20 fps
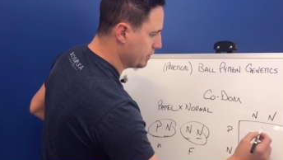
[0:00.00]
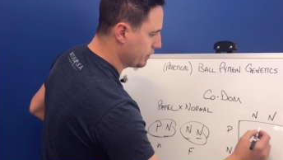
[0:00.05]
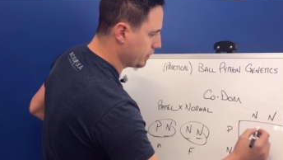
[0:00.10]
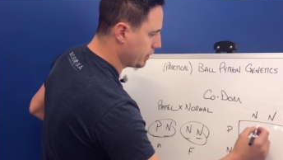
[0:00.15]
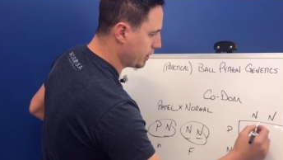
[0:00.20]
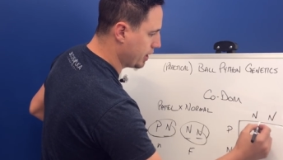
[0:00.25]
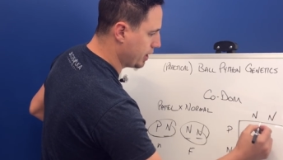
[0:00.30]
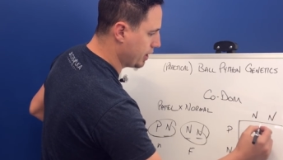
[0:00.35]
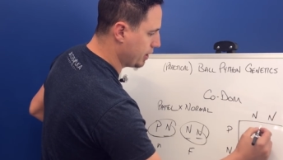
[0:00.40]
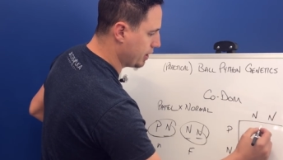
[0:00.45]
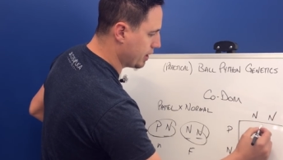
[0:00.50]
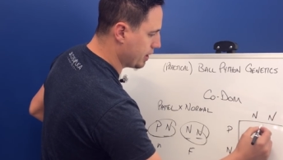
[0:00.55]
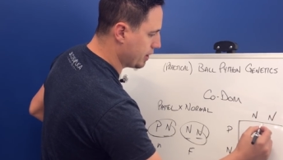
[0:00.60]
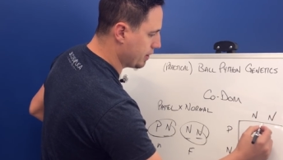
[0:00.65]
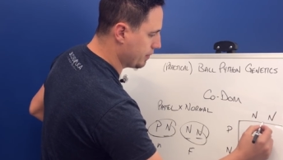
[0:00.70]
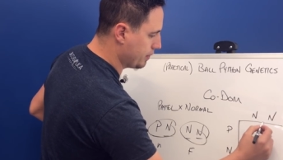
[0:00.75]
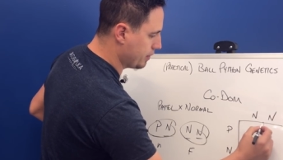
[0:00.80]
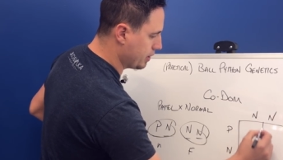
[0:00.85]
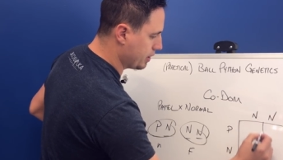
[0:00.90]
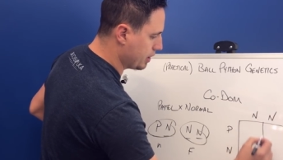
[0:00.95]
Okay,
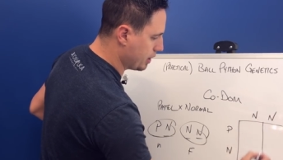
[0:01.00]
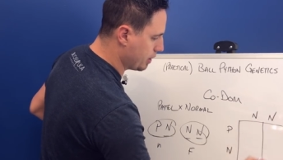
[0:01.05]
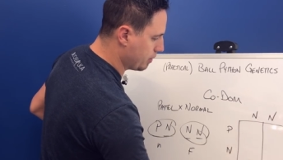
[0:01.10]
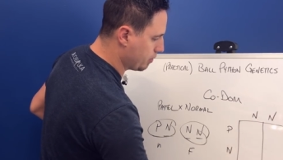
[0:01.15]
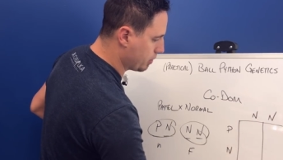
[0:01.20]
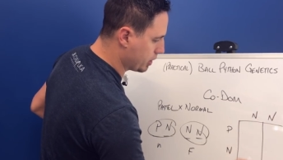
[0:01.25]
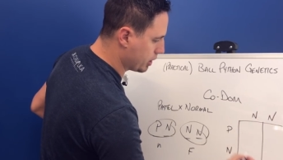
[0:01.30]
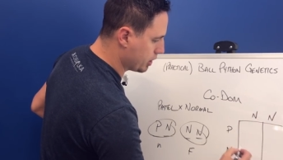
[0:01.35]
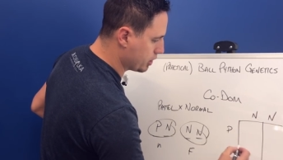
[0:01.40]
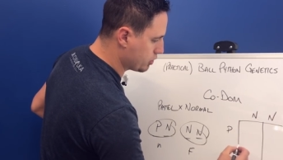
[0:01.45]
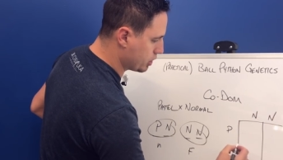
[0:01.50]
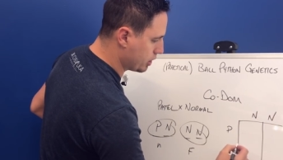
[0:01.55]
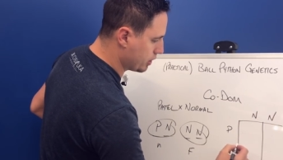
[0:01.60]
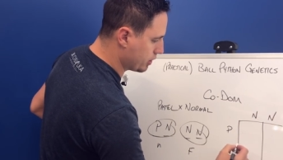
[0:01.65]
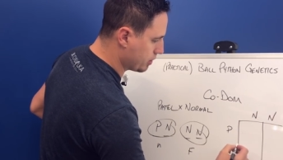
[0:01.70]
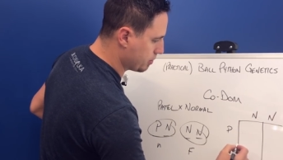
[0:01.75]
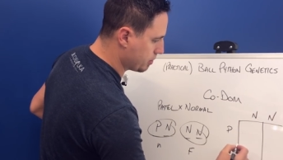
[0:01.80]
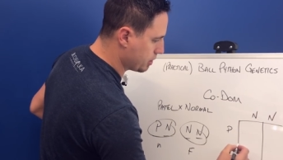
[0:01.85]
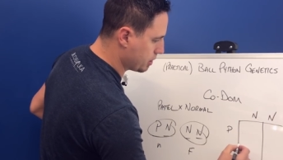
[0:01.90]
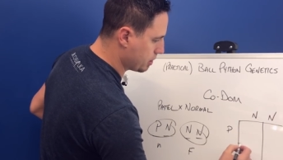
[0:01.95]
and we're going to draw
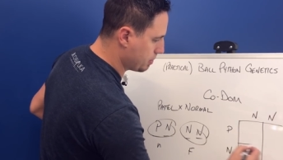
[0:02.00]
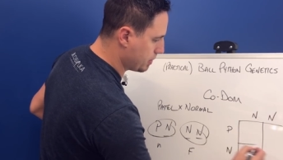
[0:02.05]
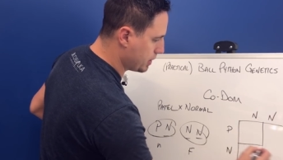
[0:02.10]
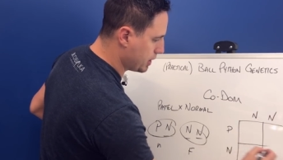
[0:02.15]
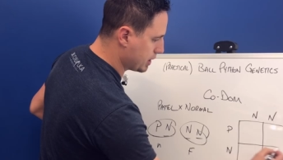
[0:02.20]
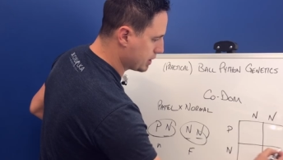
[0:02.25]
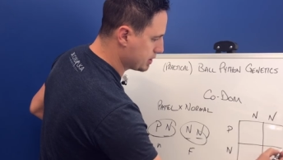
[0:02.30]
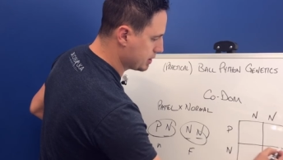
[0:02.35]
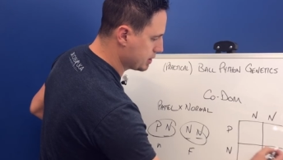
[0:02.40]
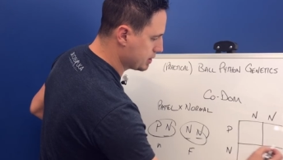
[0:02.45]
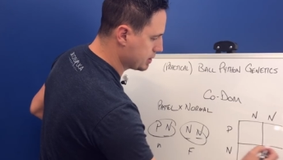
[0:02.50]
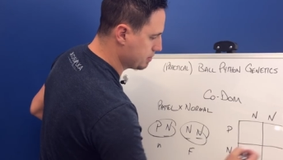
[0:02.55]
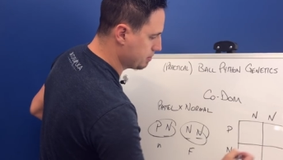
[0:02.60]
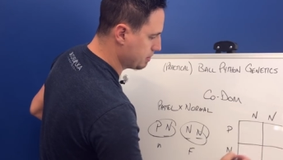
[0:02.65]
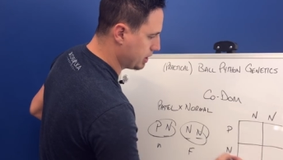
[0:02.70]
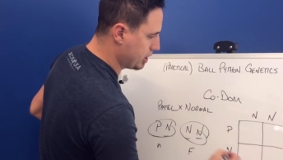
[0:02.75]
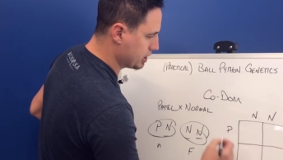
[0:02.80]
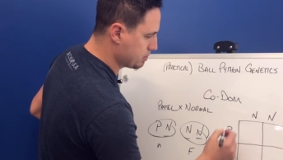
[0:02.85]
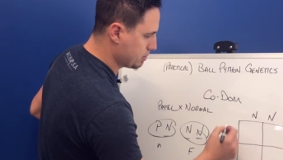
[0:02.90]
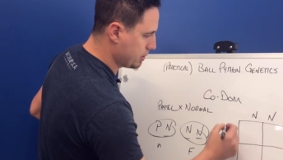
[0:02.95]
the, the boxes
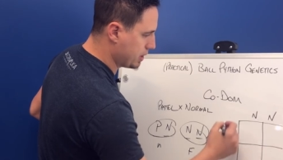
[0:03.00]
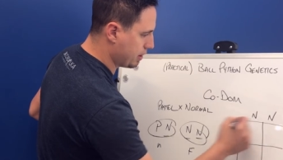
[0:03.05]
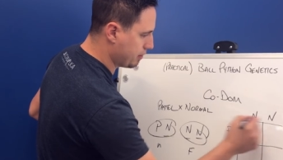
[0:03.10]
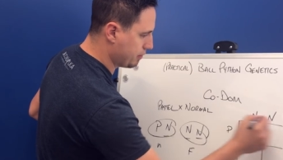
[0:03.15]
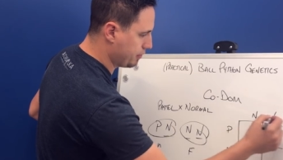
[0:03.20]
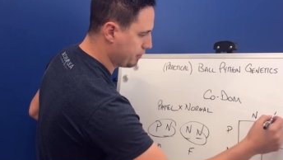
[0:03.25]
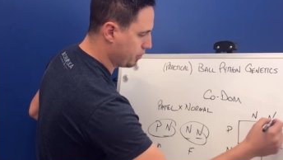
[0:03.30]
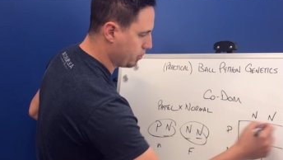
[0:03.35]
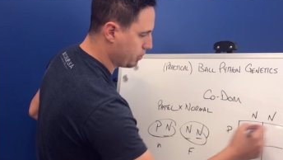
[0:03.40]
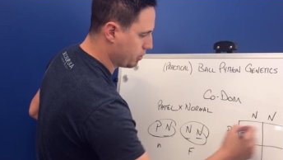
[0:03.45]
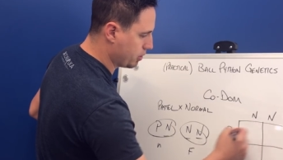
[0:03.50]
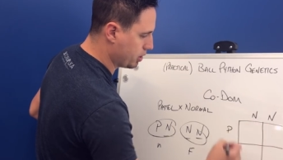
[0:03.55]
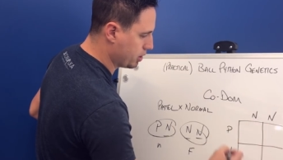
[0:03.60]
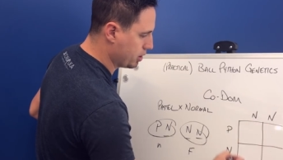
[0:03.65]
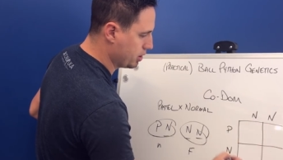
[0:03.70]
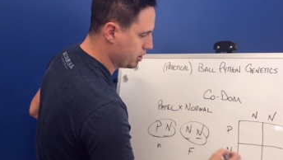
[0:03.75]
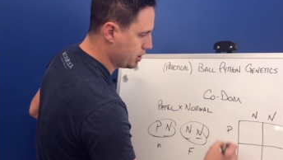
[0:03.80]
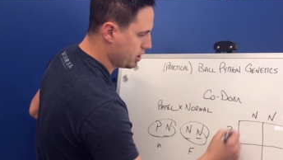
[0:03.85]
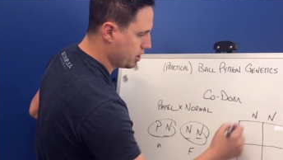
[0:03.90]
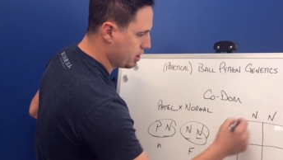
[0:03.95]
because we have four
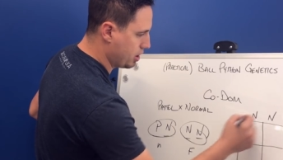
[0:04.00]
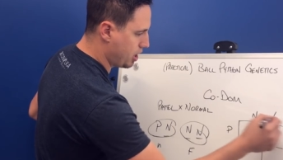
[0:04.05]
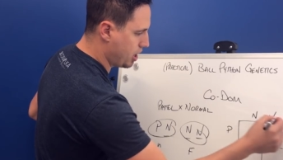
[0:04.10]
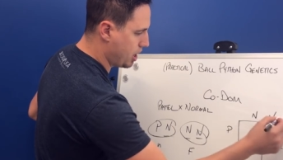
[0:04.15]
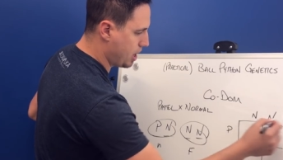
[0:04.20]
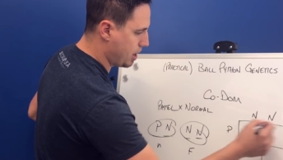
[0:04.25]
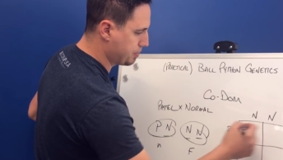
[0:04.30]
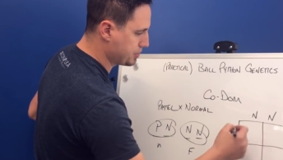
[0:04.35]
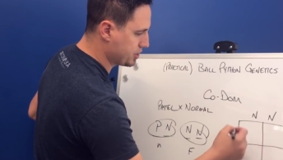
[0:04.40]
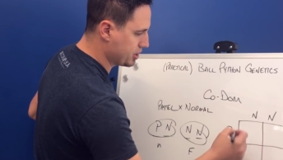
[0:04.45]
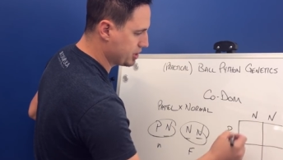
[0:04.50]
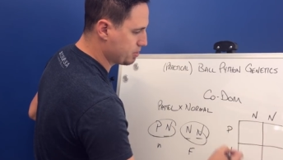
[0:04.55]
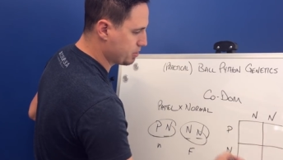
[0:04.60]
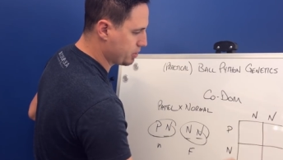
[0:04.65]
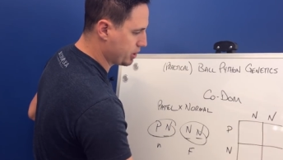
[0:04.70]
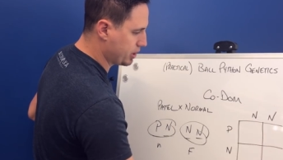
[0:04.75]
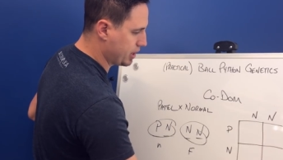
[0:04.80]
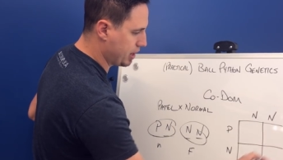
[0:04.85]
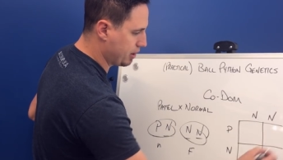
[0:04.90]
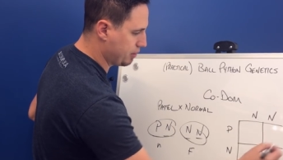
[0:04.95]
options. We're
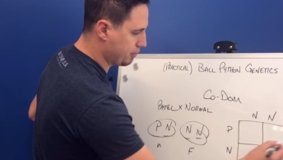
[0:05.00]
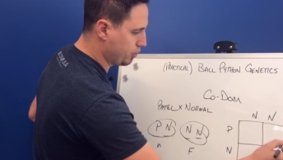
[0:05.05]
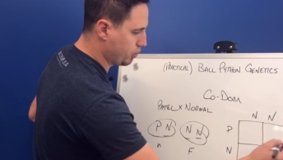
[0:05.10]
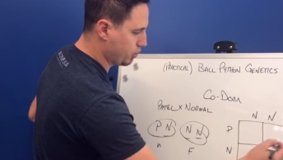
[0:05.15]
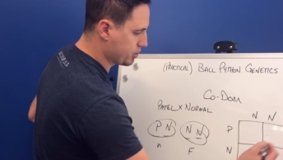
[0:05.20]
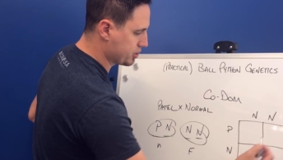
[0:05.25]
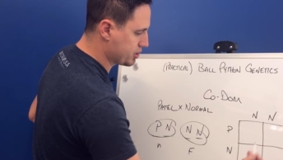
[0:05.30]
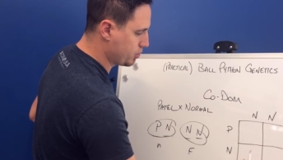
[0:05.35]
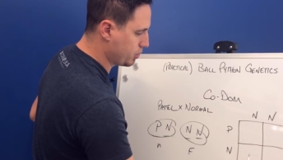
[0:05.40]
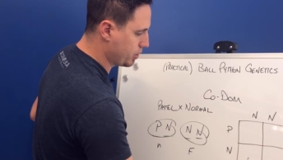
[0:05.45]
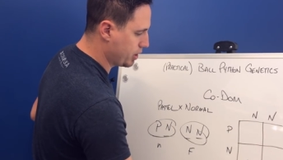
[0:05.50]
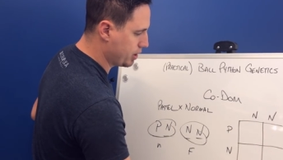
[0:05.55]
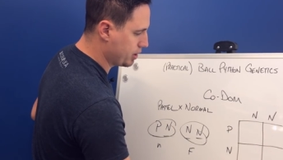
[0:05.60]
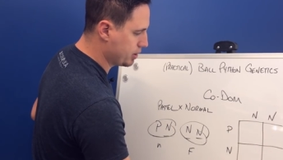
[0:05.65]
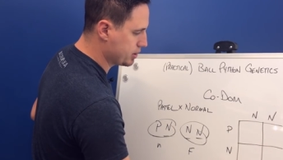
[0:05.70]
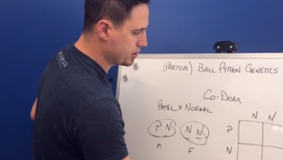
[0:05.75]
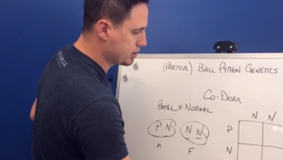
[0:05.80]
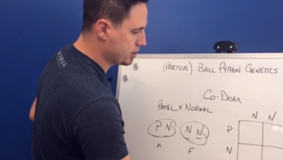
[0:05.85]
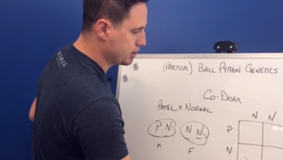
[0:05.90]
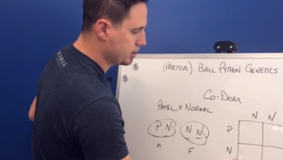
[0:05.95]
going to have four
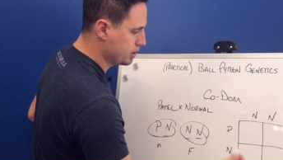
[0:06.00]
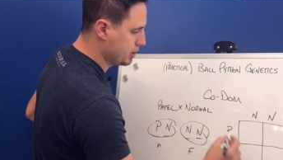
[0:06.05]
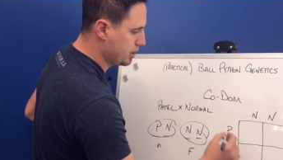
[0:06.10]
squares.